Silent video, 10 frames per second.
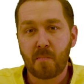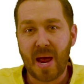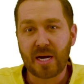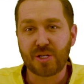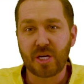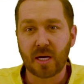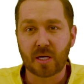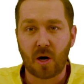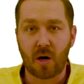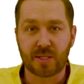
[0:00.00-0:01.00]
Managing a
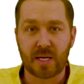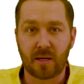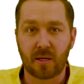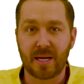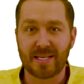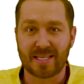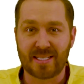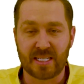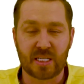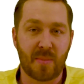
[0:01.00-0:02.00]
call center is a
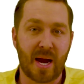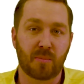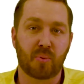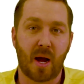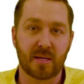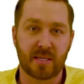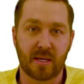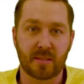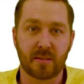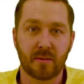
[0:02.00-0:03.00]
systematic
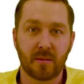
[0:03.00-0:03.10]
process.